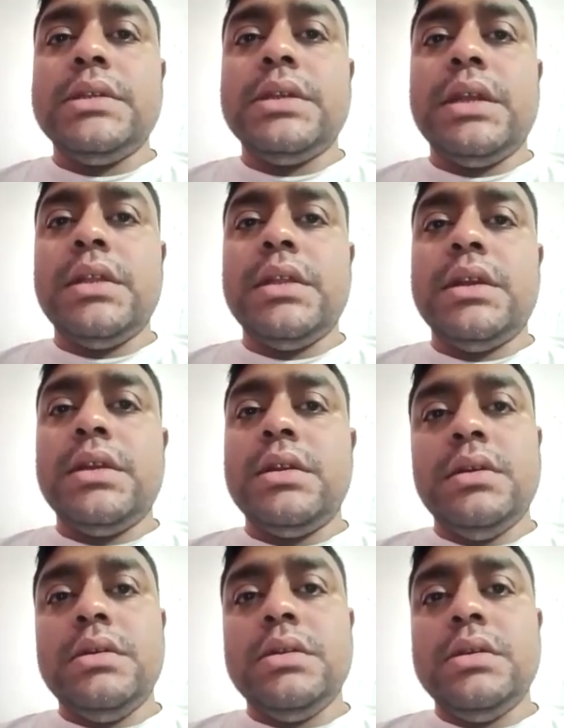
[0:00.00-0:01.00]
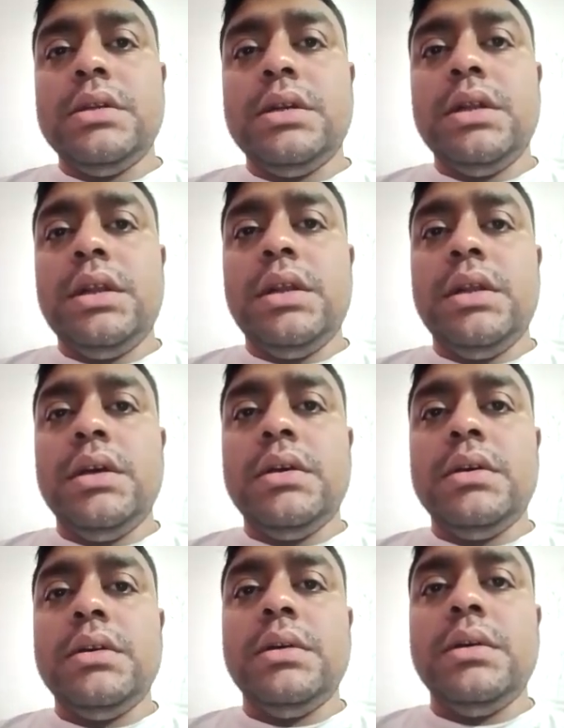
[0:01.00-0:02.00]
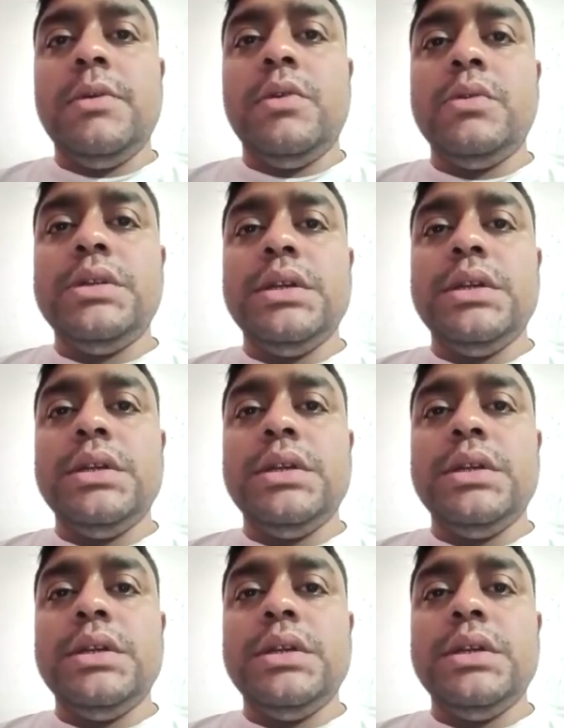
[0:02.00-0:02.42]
It's another journal about